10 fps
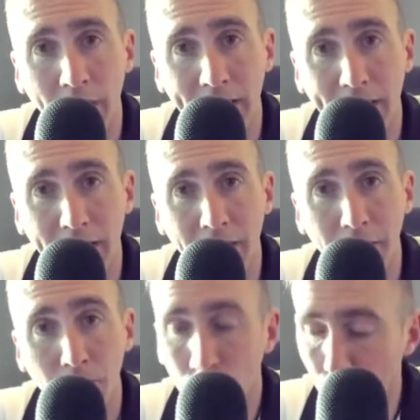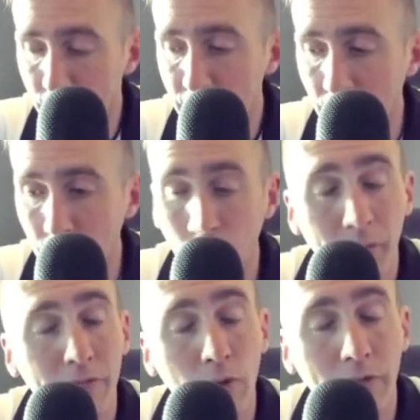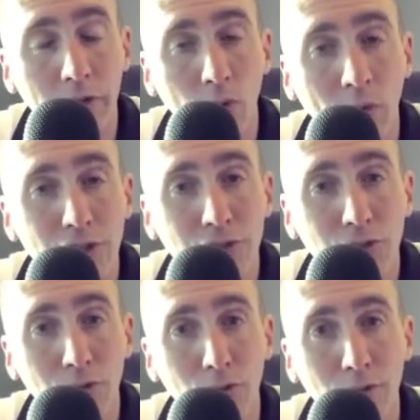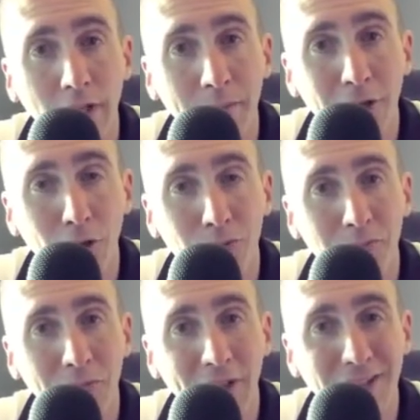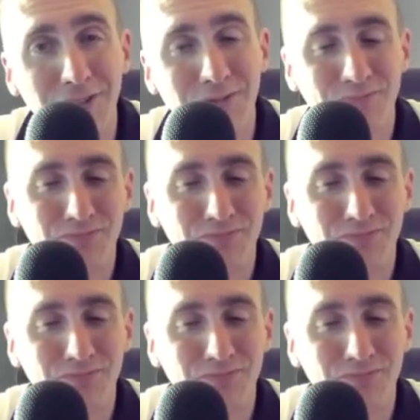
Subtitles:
And of course, I hope if you have any questions, you'll let me know. Thanks.